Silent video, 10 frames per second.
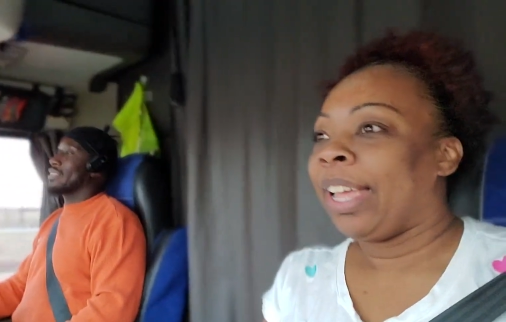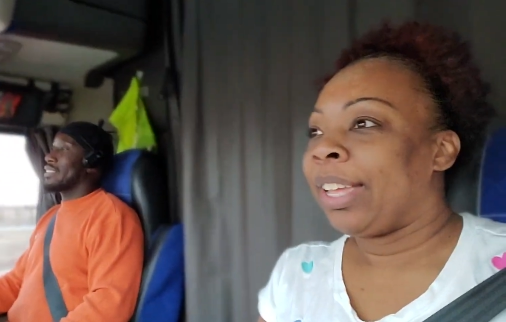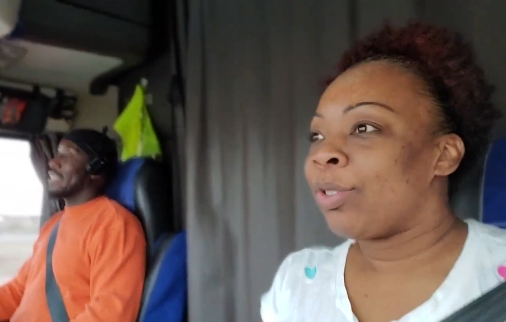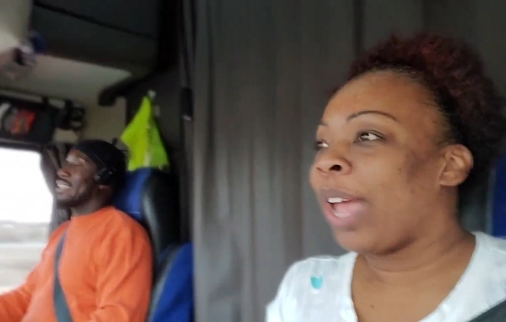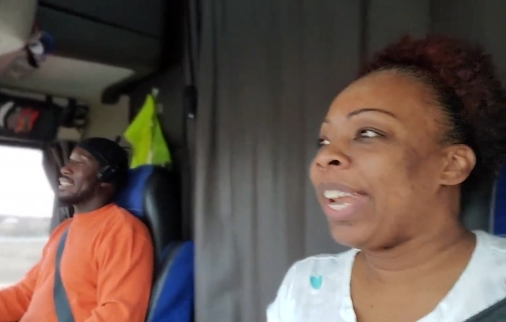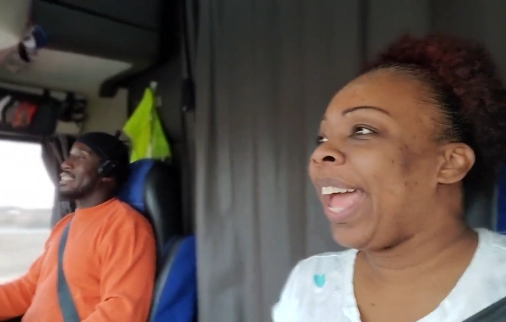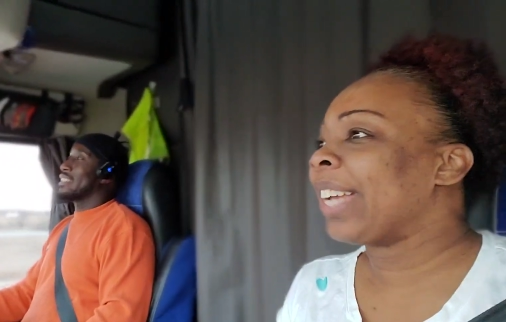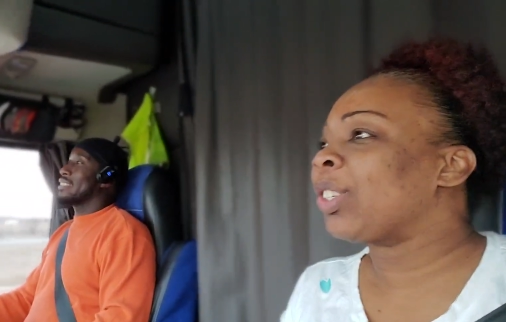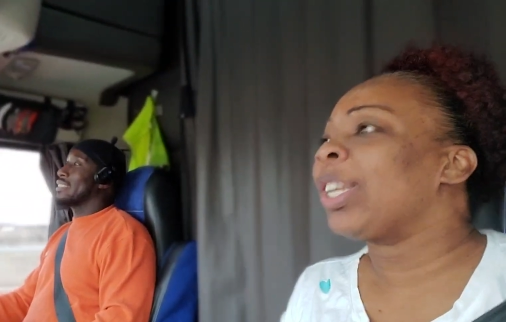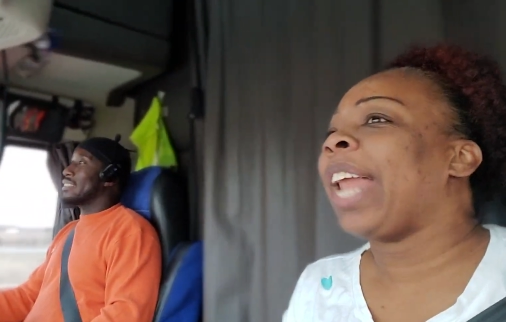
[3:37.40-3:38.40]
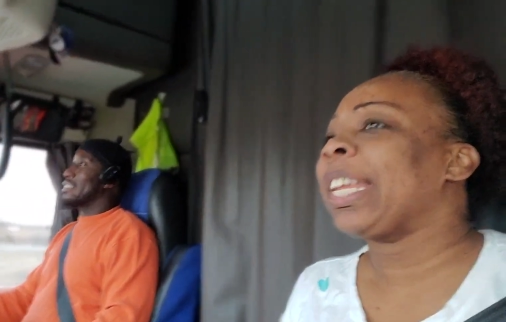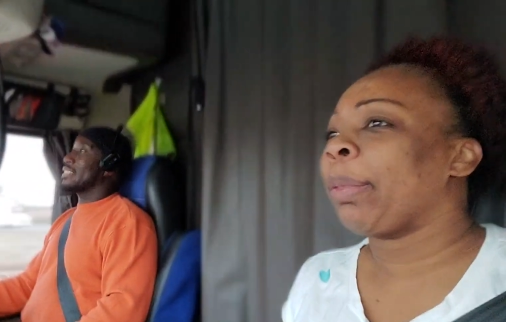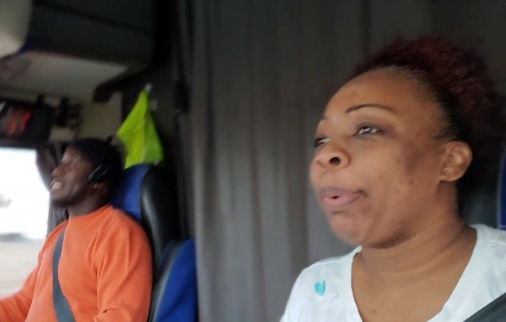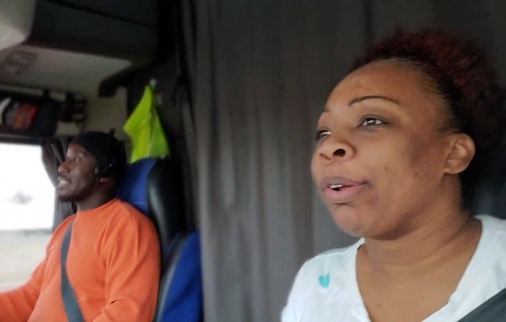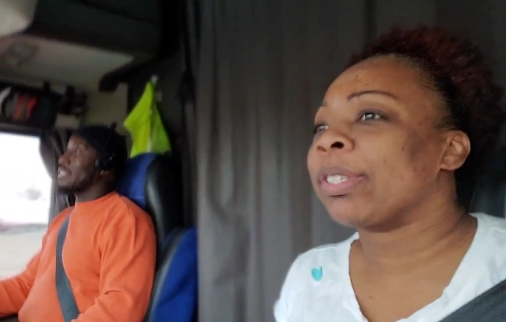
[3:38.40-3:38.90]
Speaker 1: You gotta actually like the
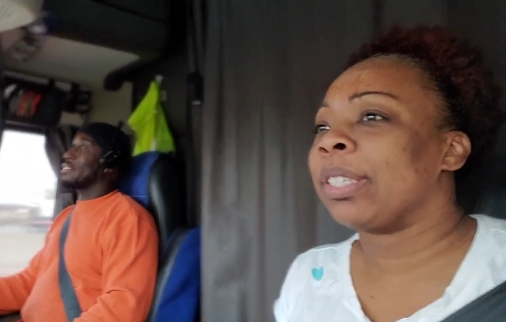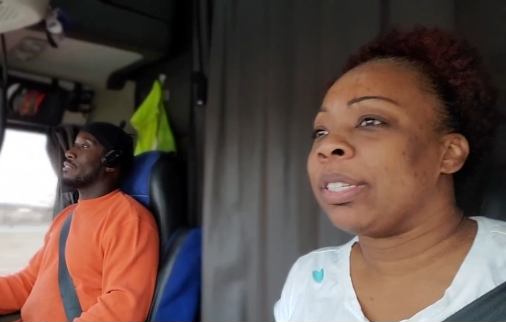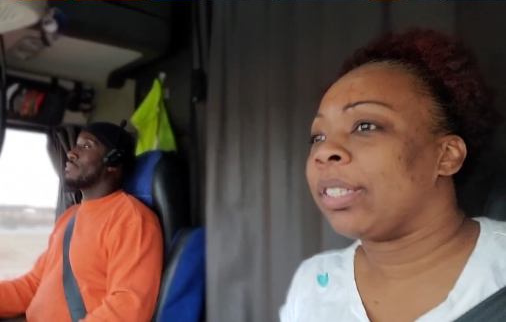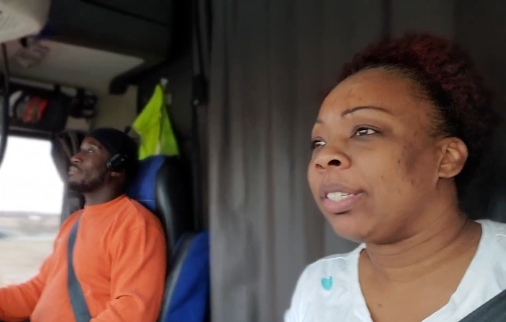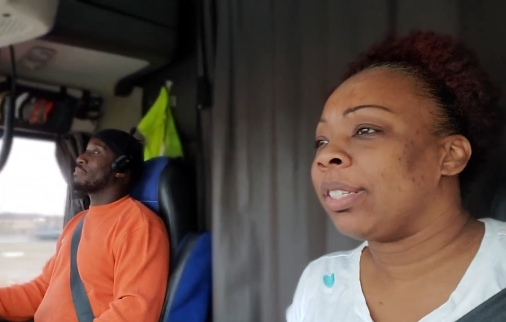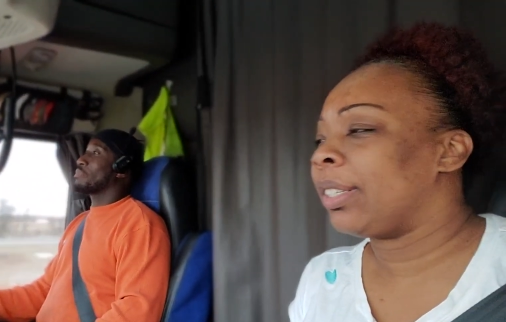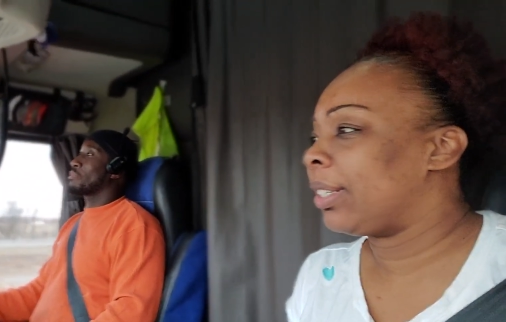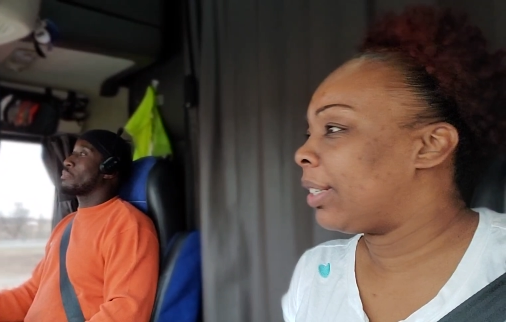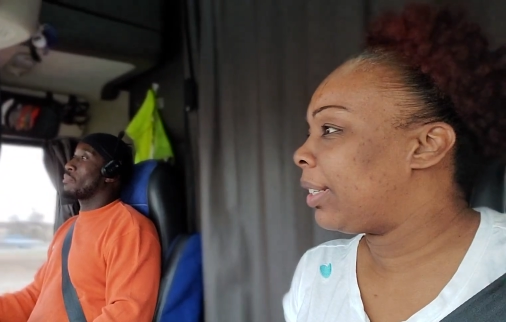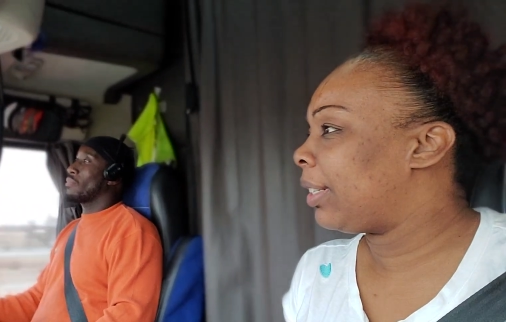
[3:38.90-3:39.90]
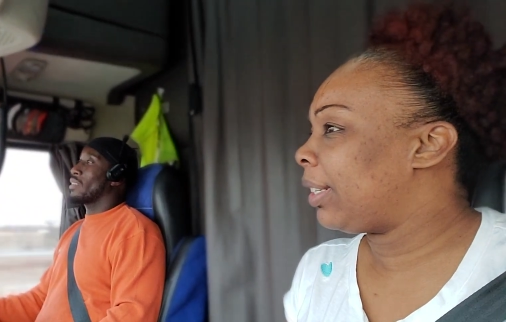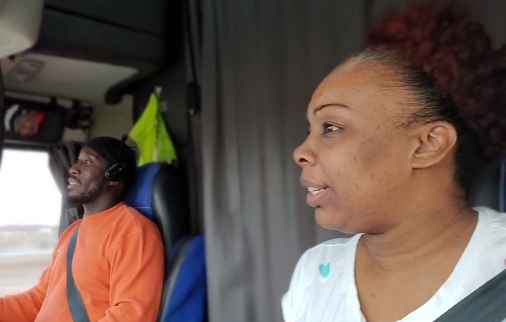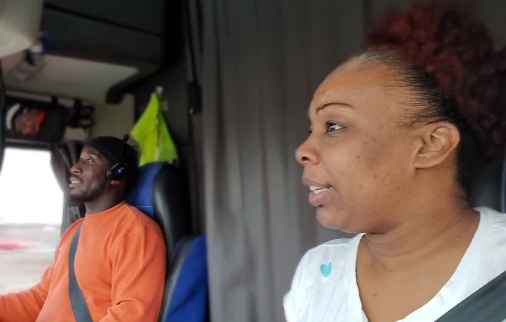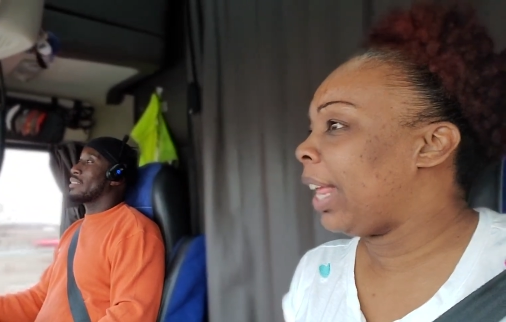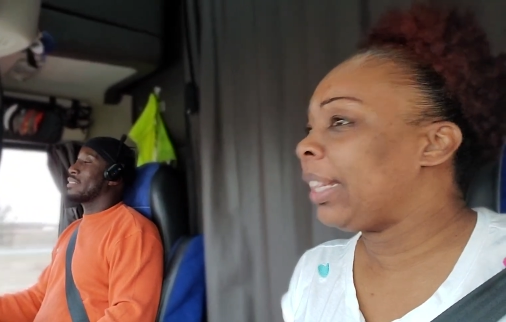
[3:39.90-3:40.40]
person.
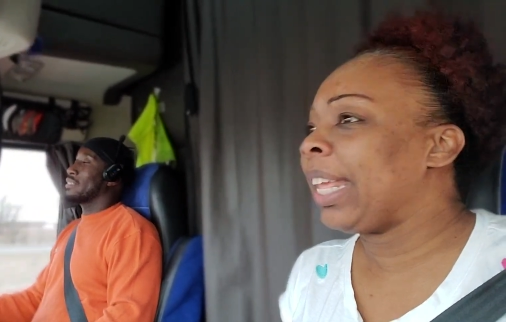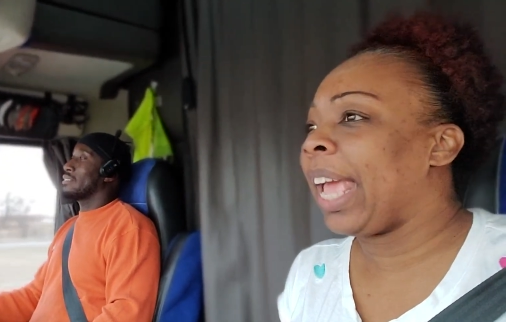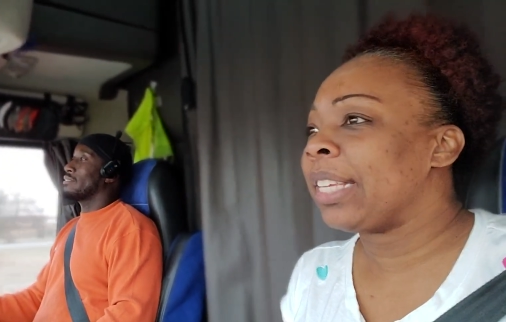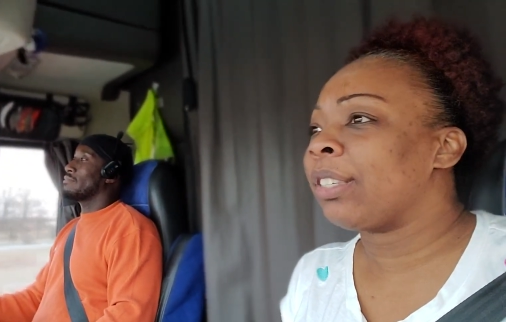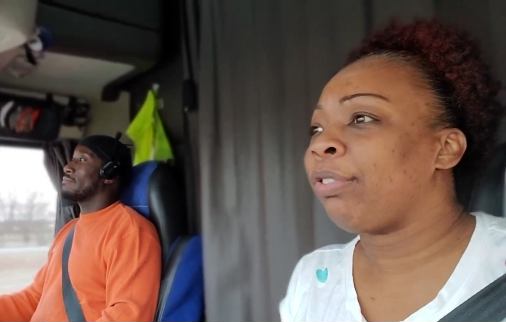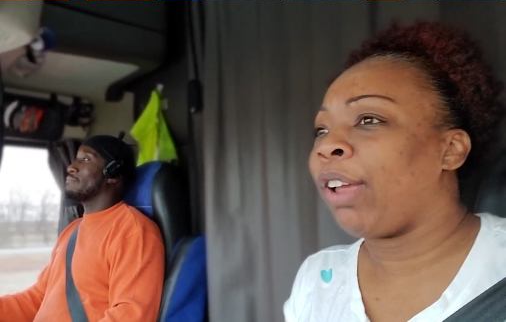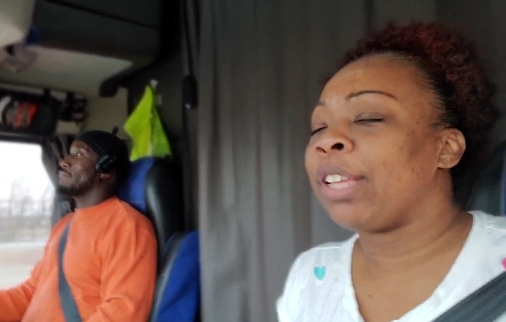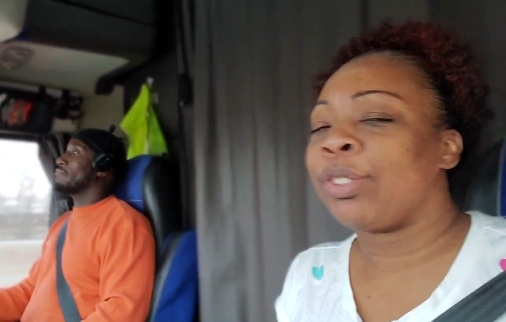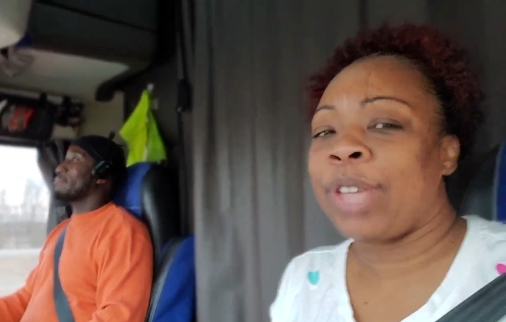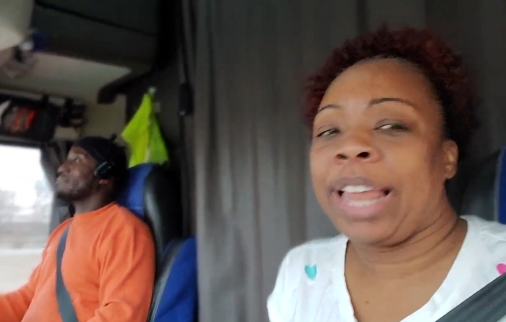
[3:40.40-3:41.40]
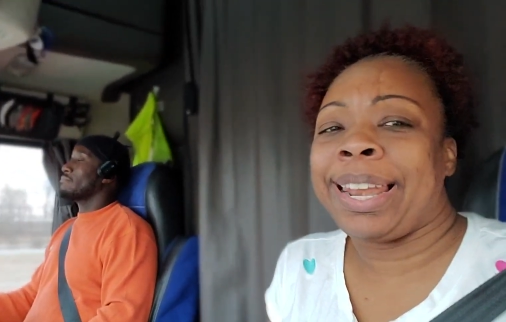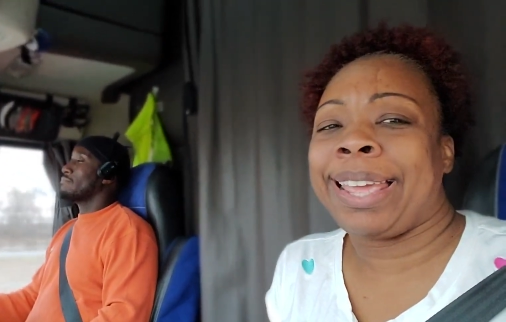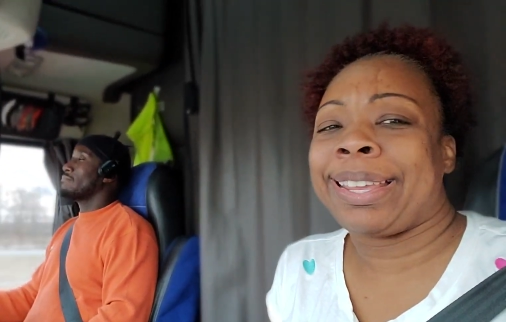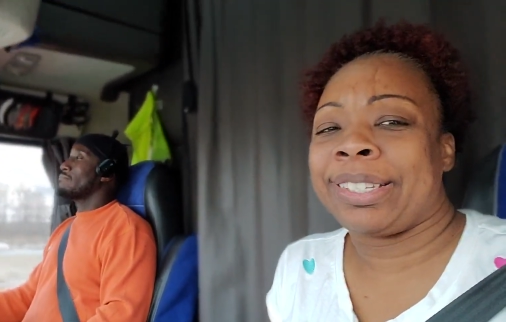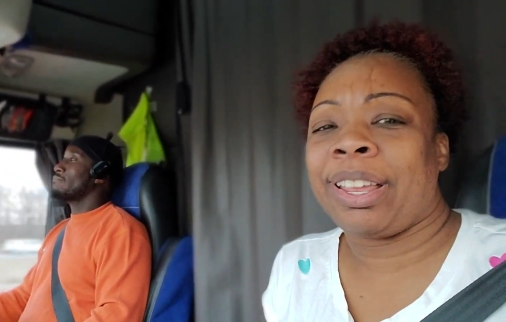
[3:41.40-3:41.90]
I think as friends, you gotta
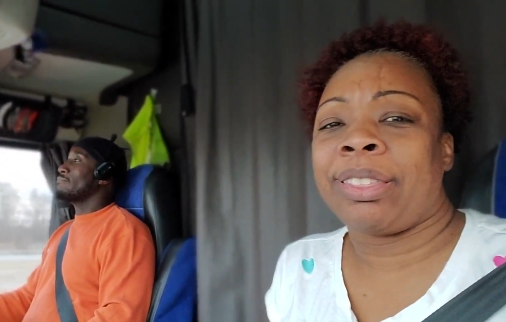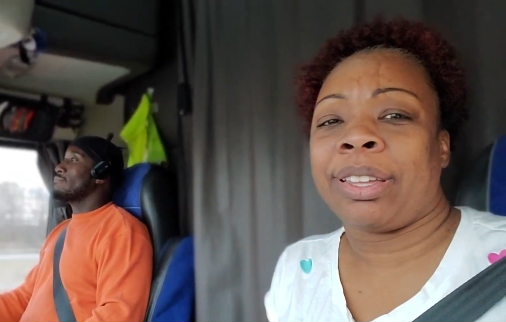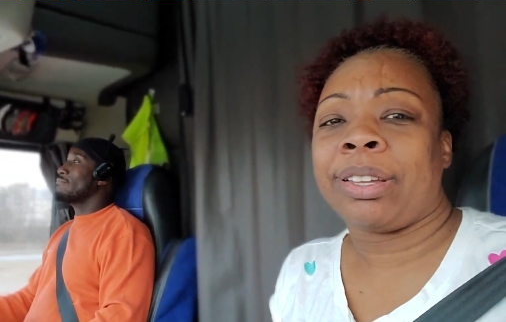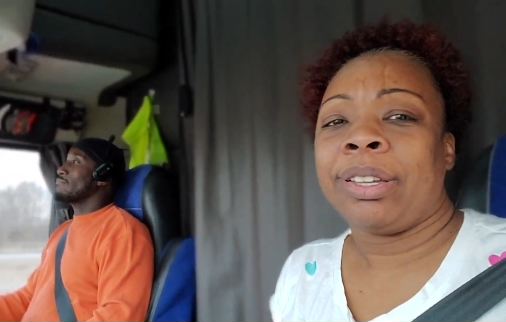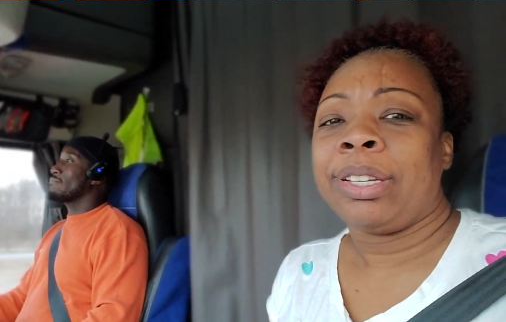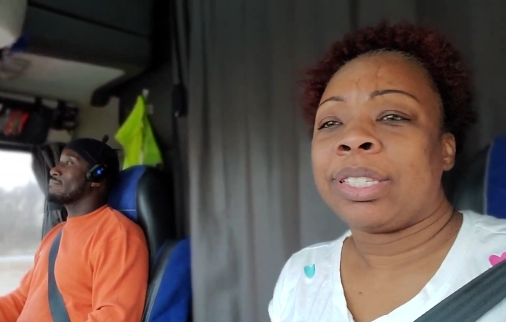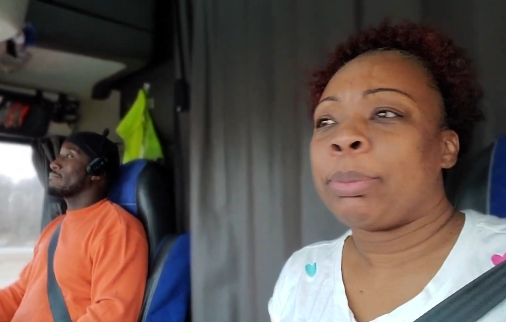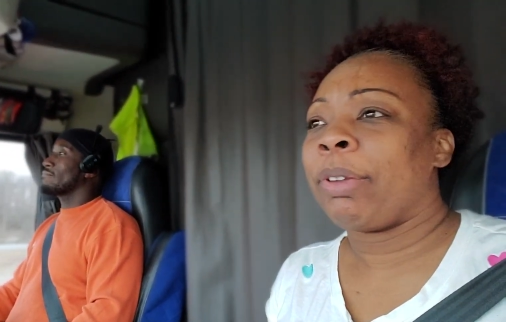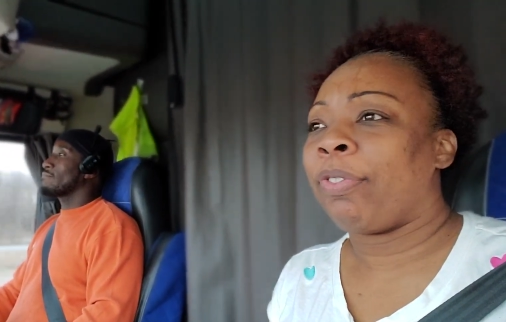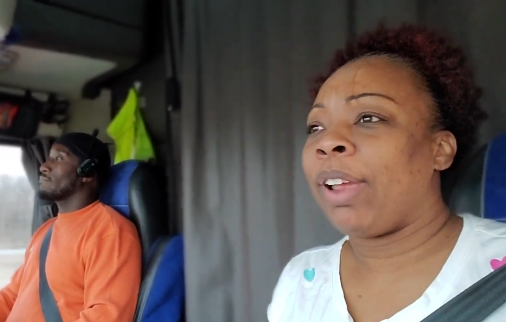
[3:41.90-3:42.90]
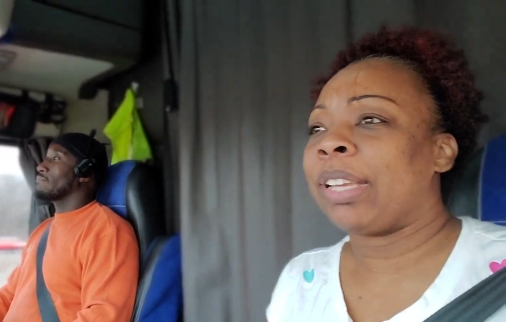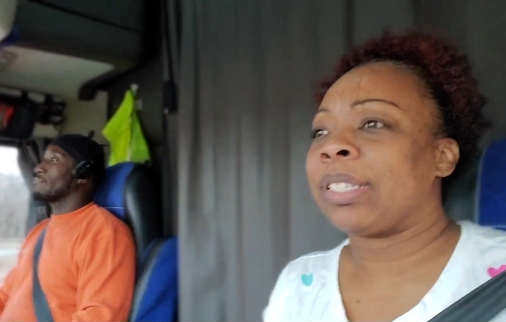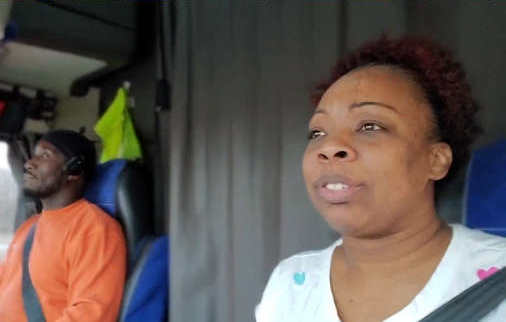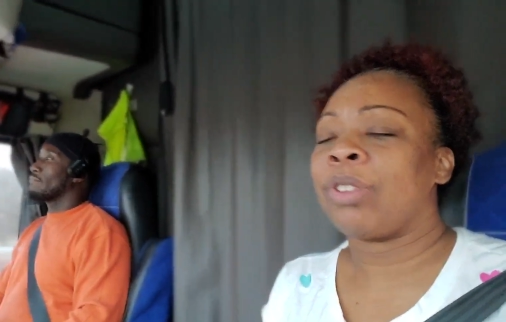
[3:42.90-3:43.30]
like each other to be friends. So you